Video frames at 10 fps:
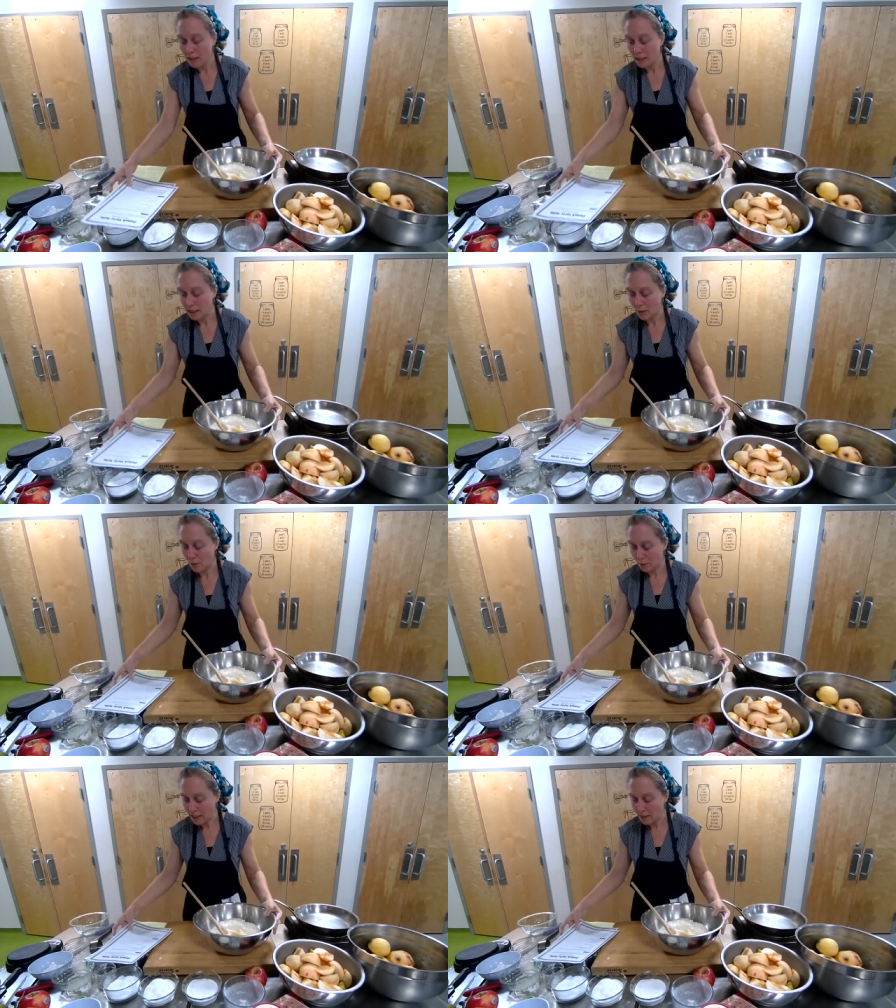So the
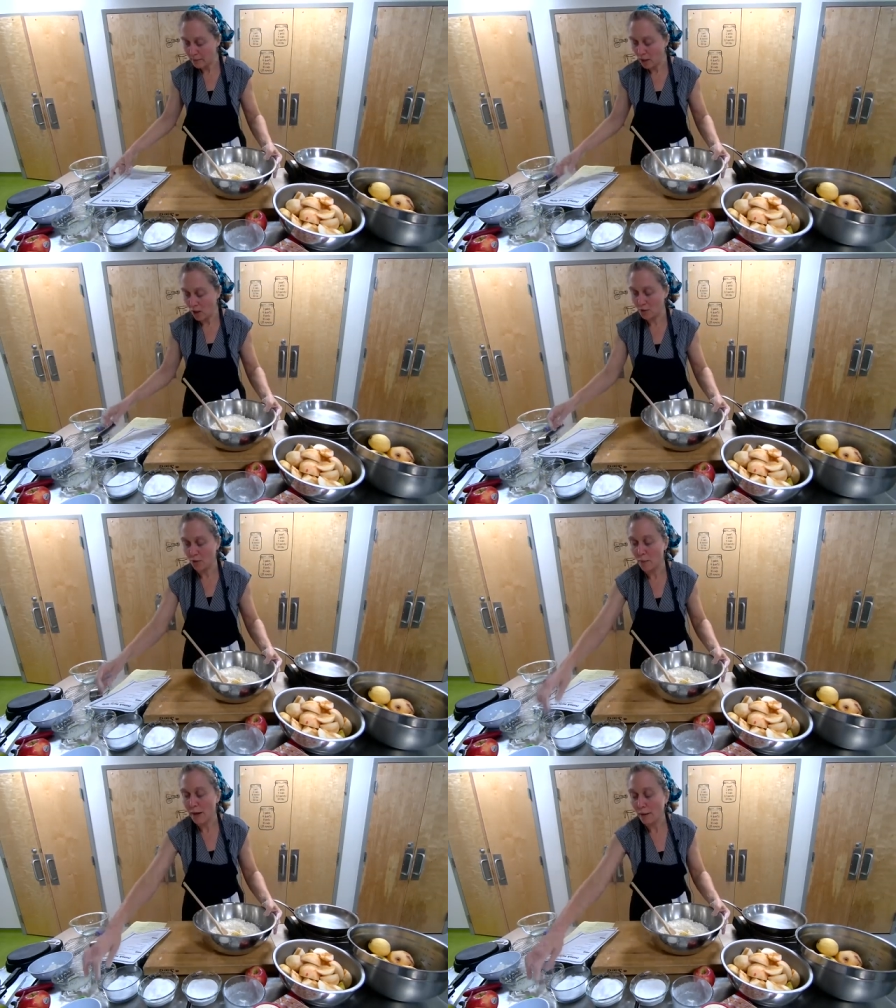recipe calls for
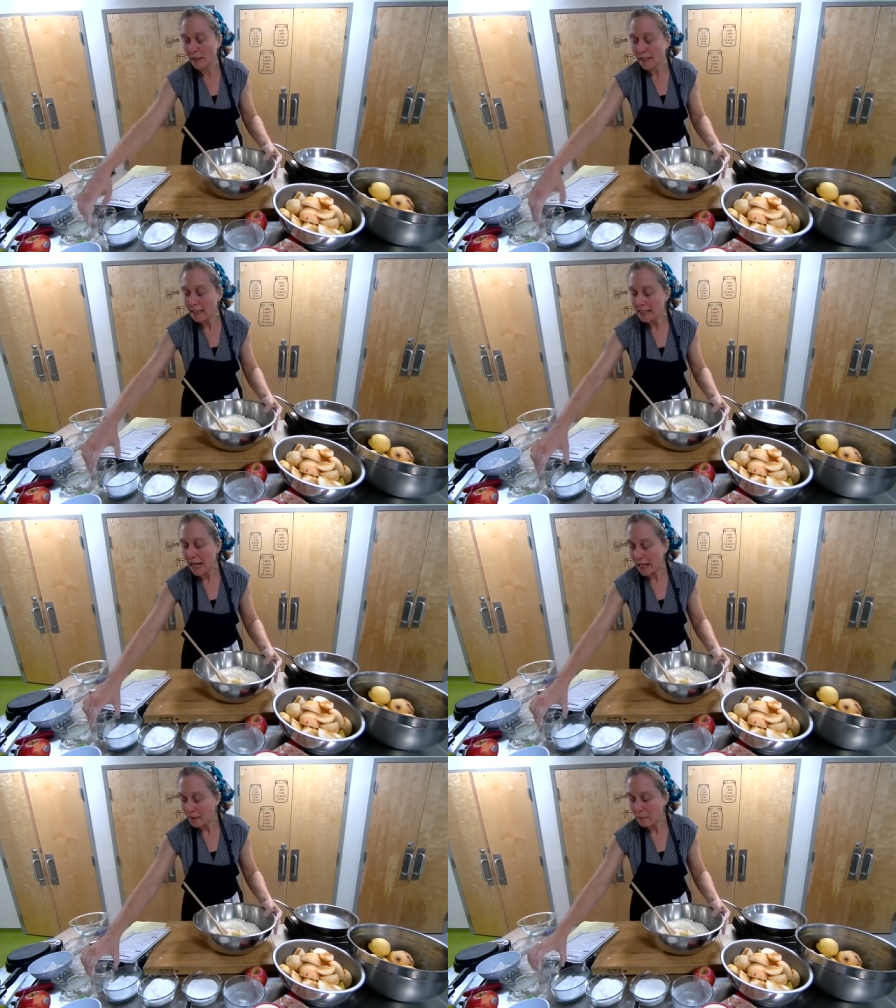about
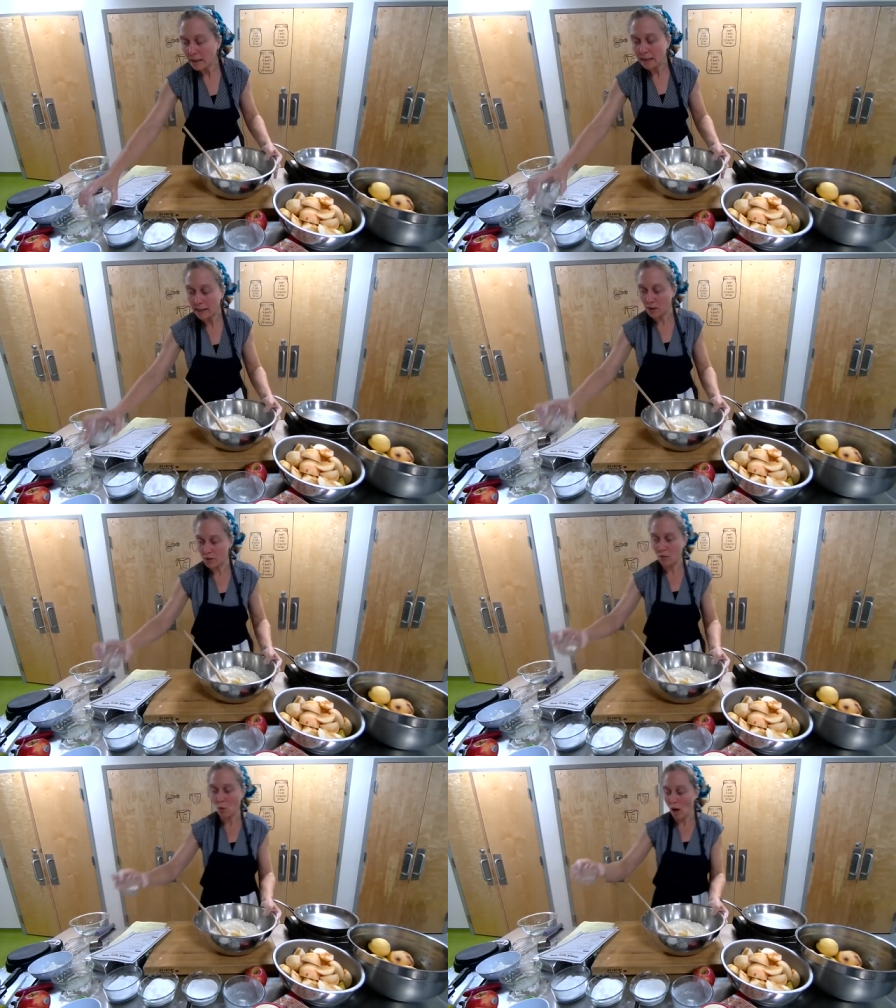10 milliliters
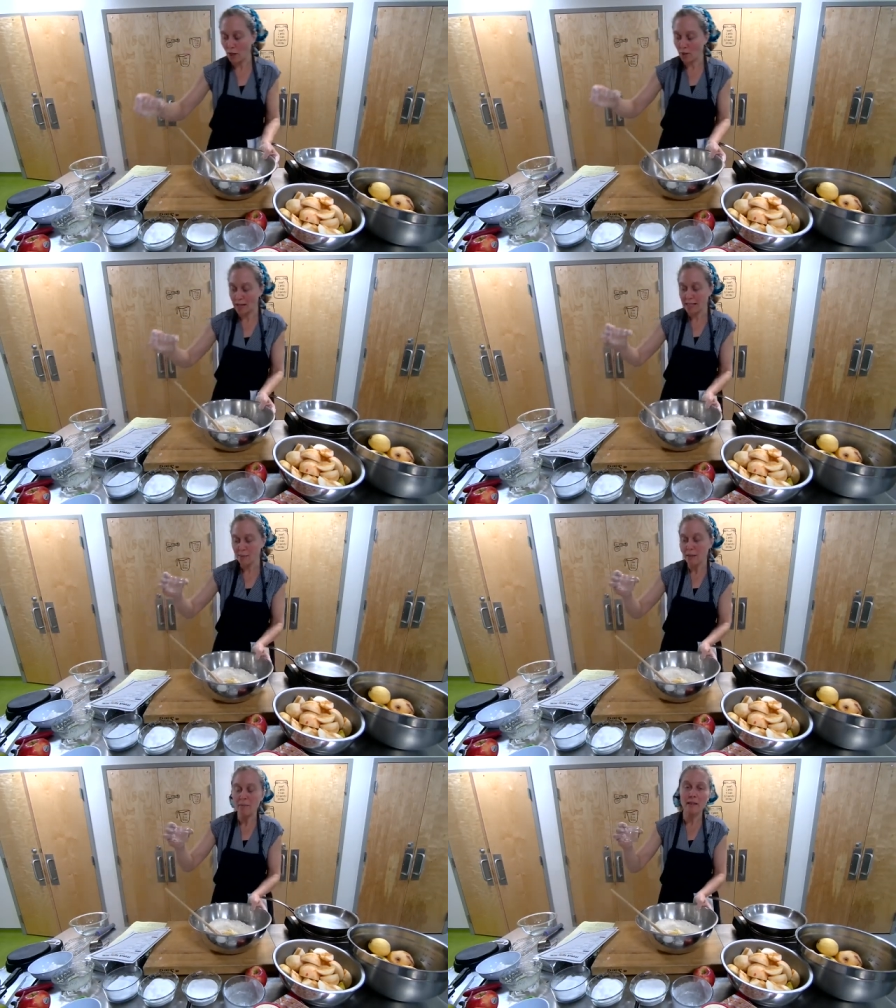of water. That's
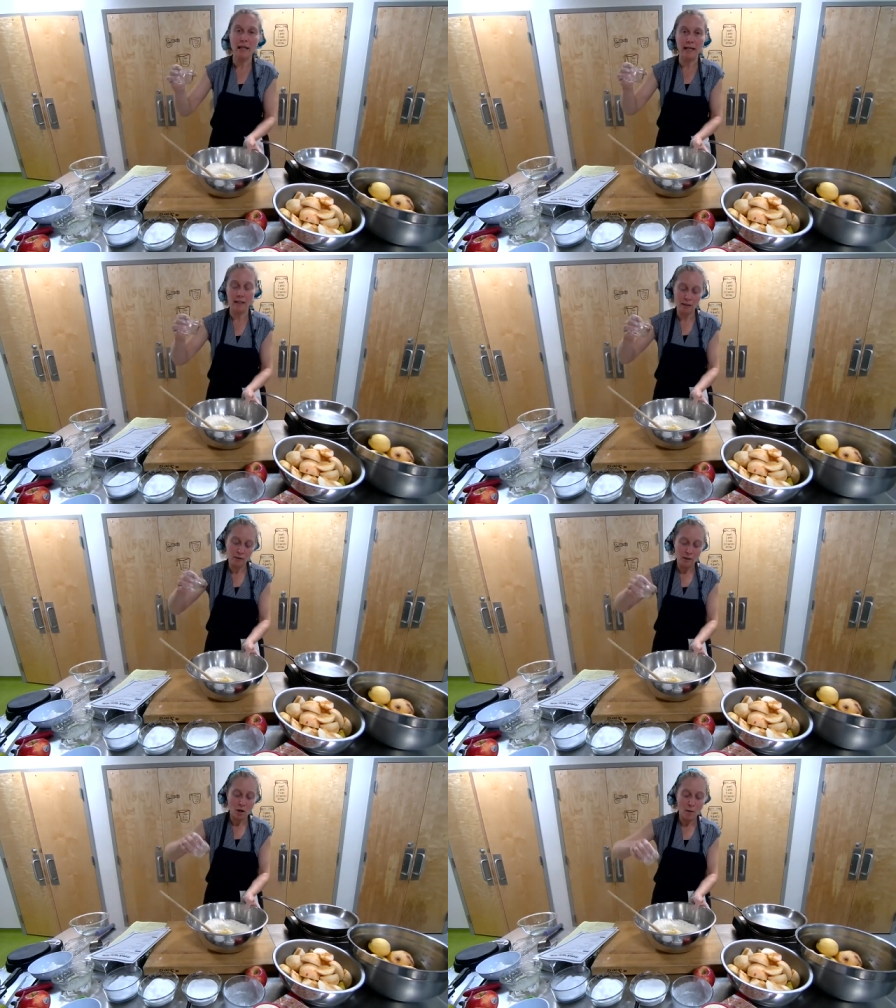maybe like
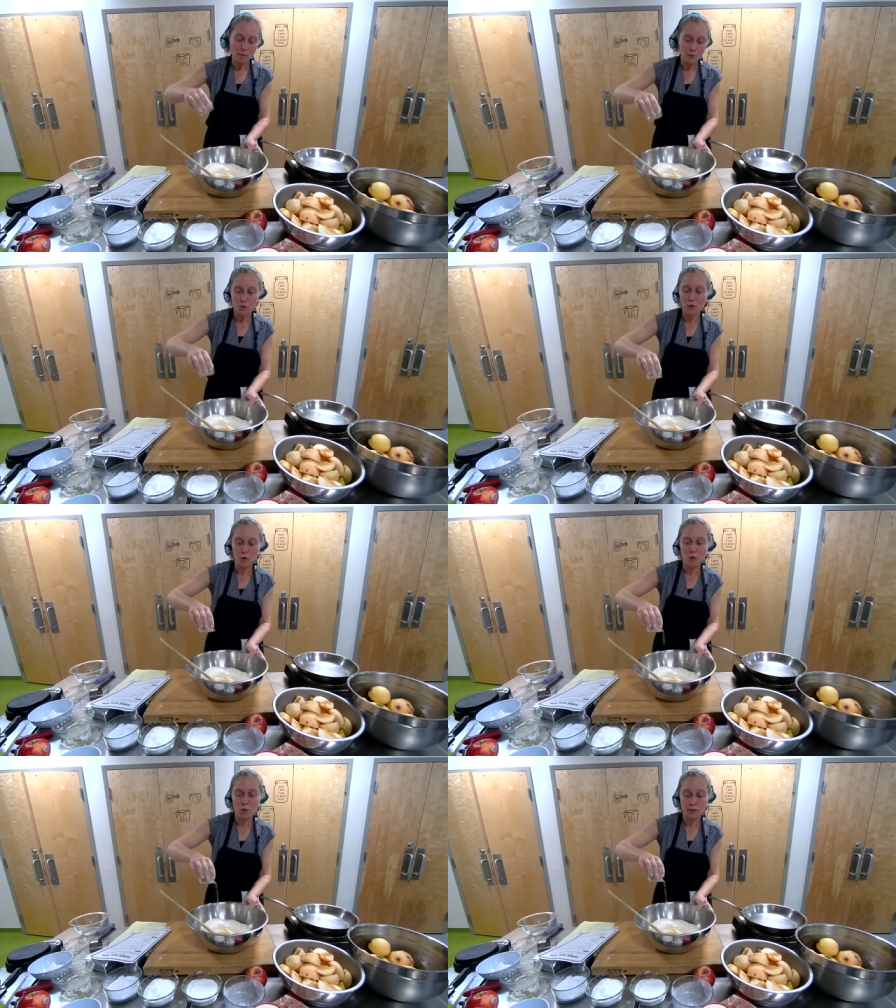almost 2